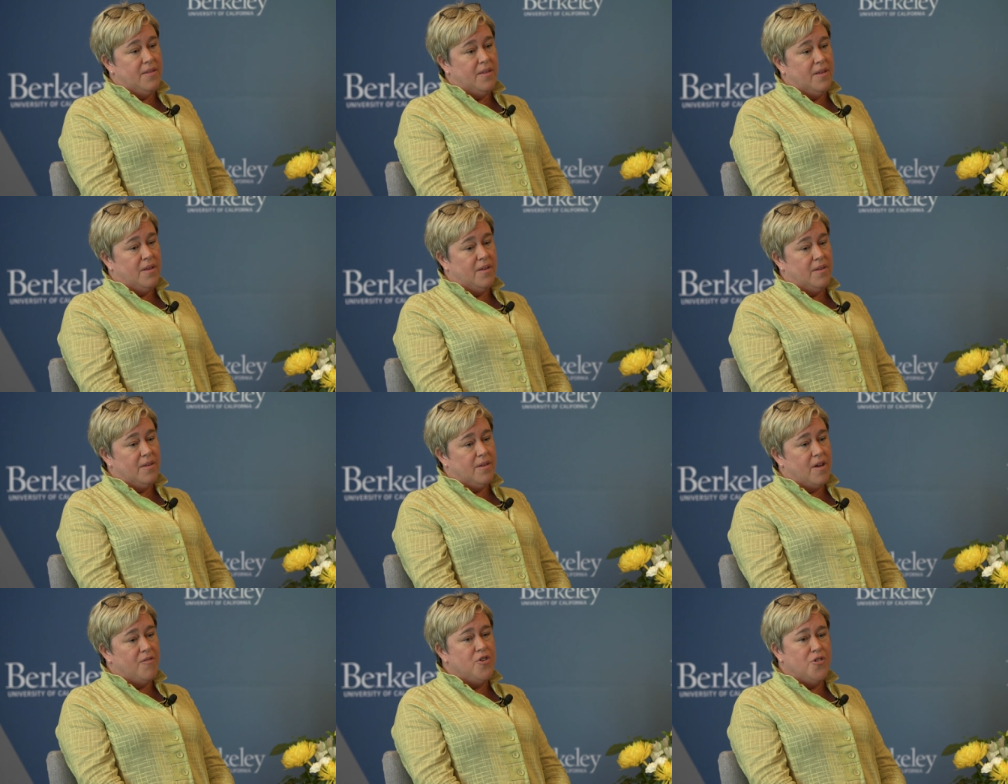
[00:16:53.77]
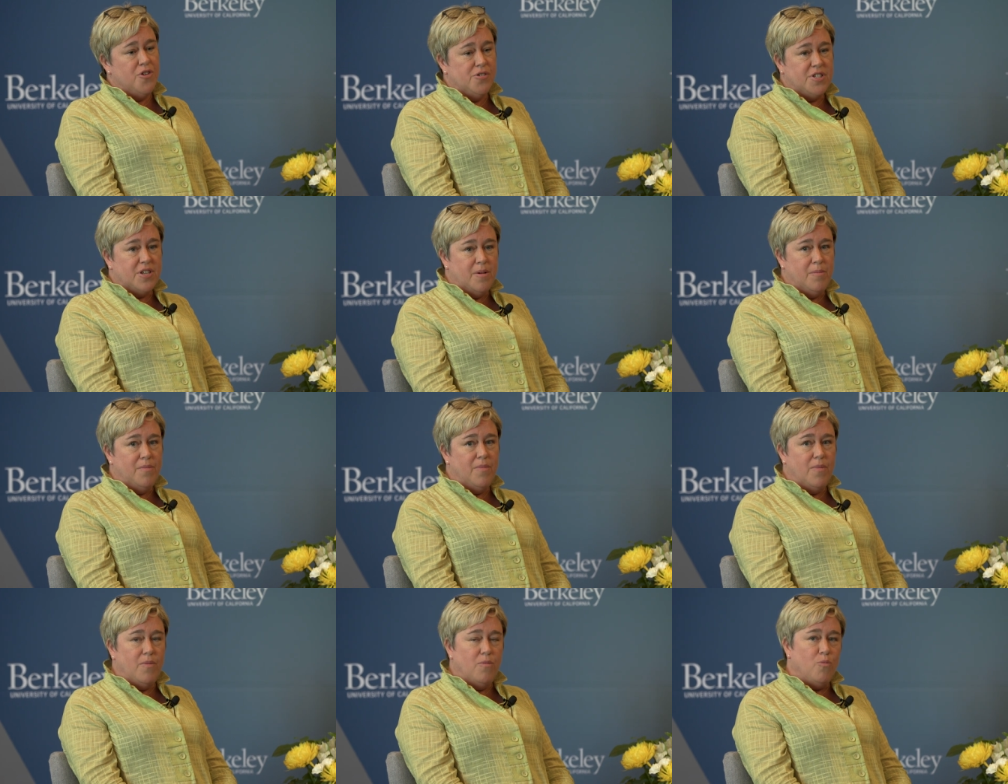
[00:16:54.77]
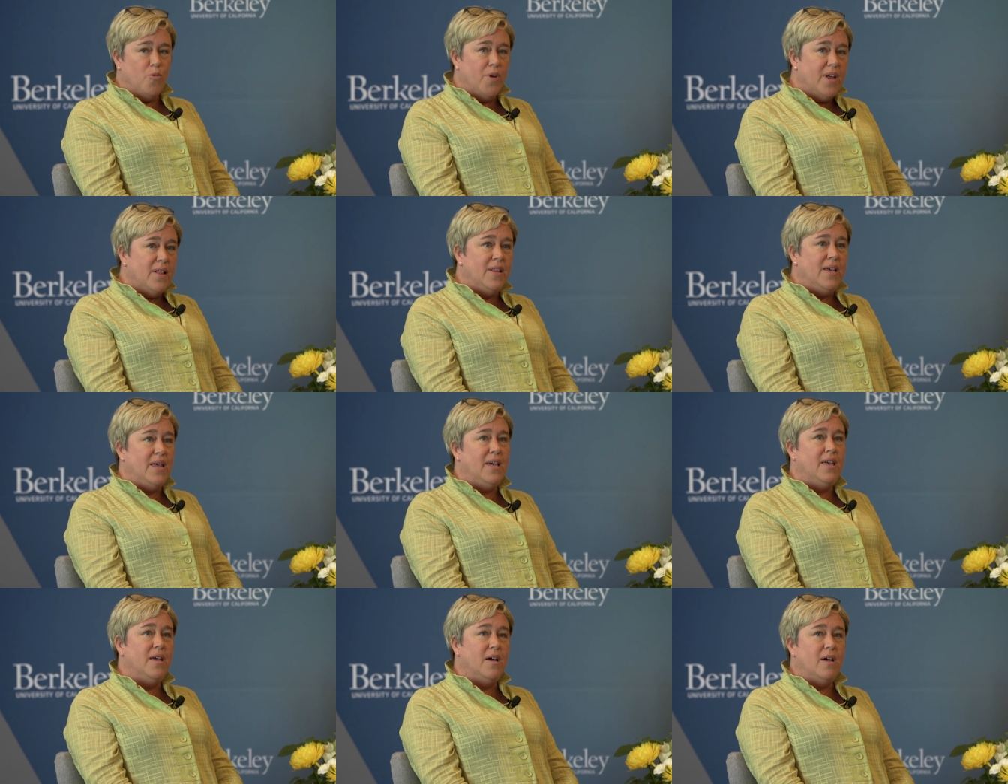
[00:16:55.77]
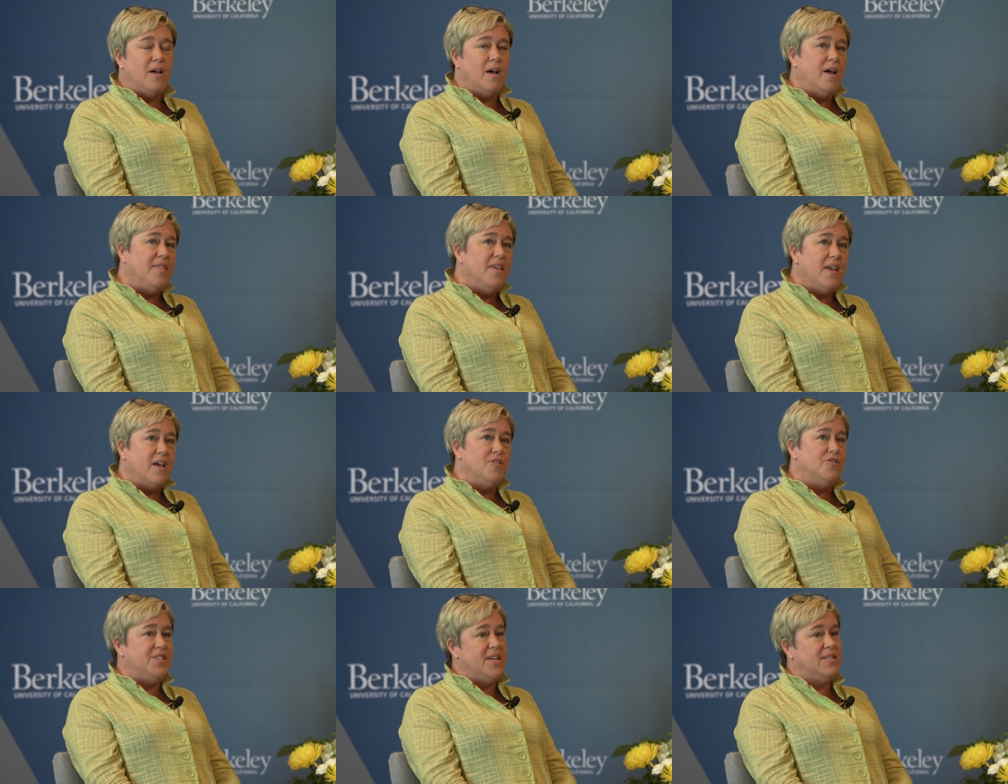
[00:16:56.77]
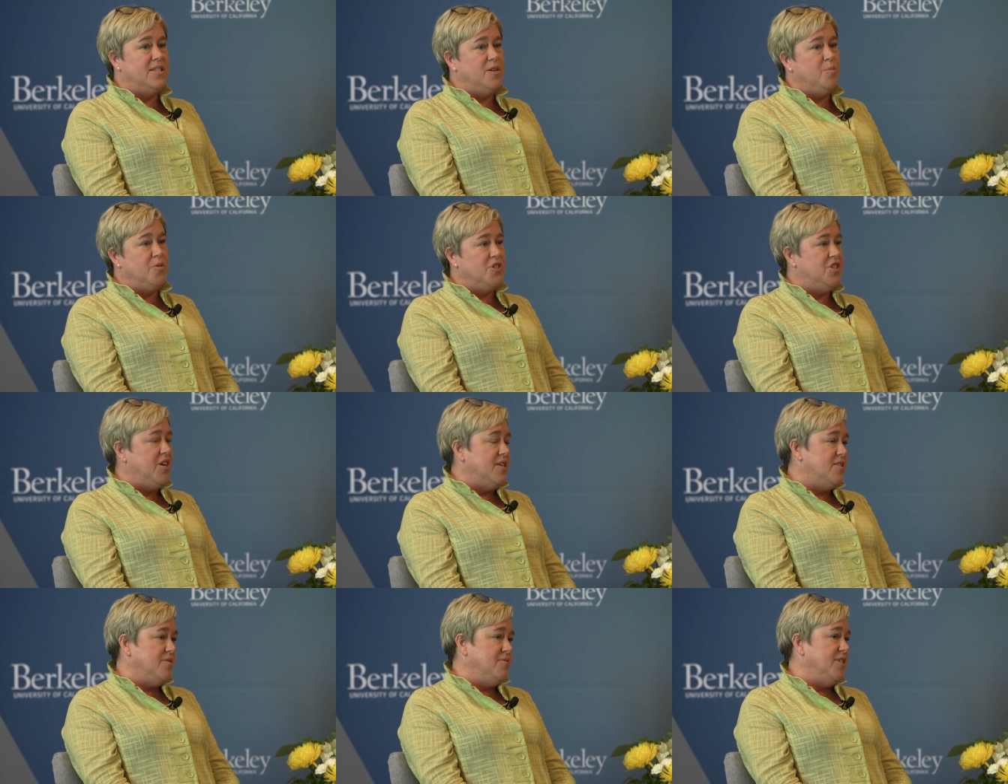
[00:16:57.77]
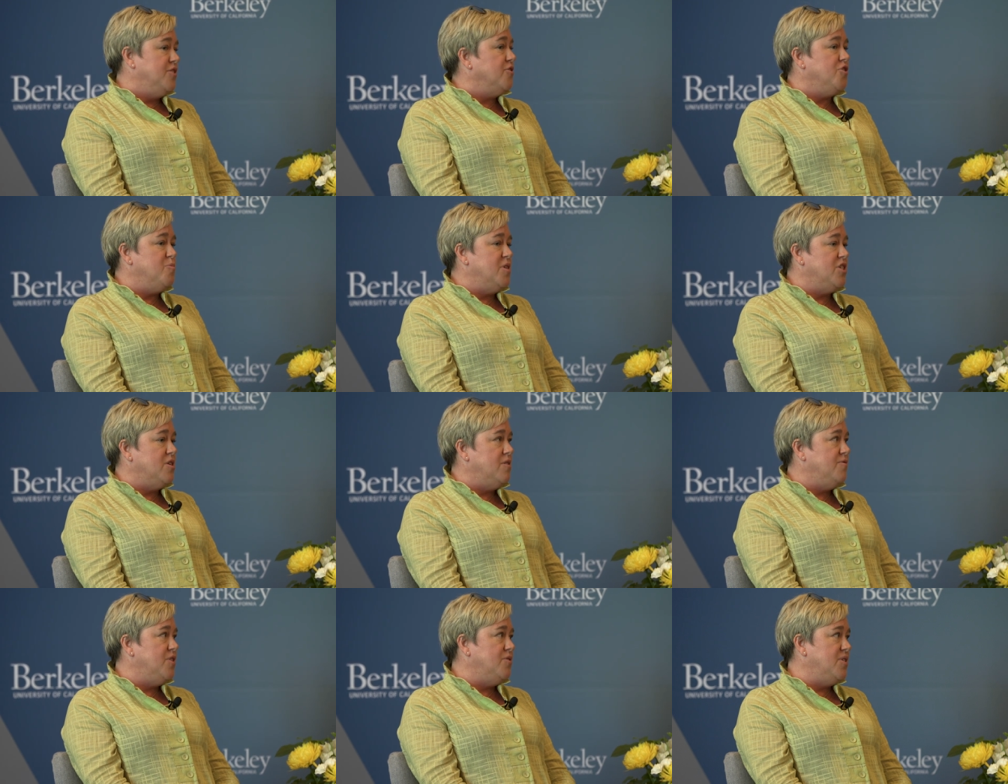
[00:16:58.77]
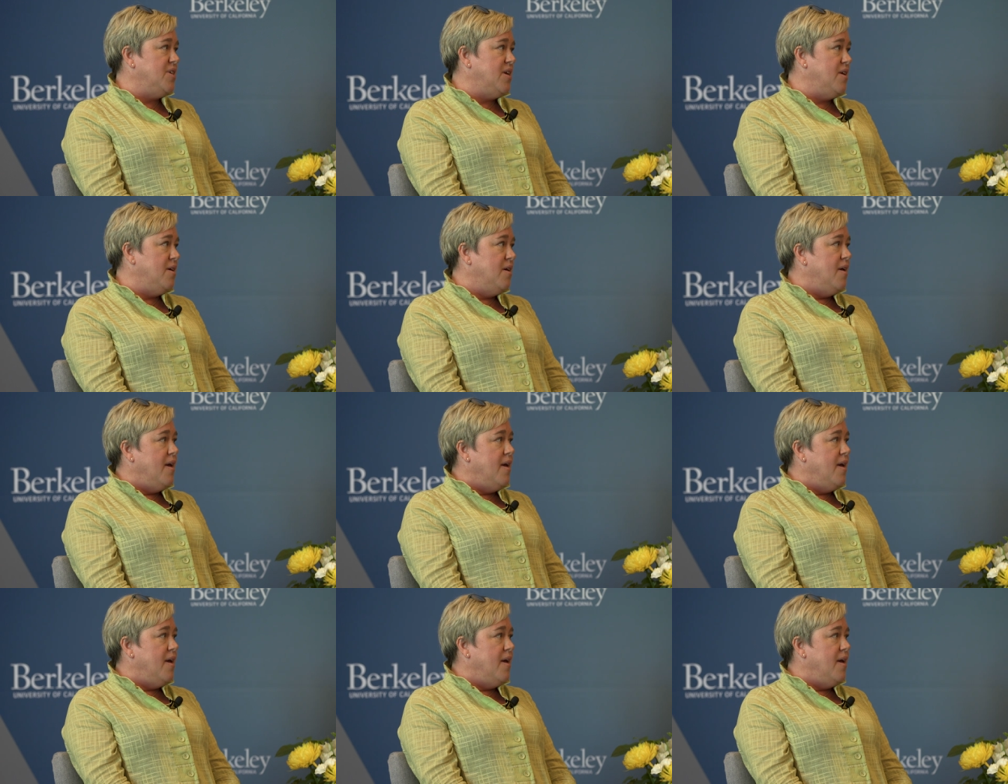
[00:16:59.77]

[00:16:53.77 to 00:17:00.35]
the Governor Newsom really, uh, I think, understands and appreciates the research mission of UC,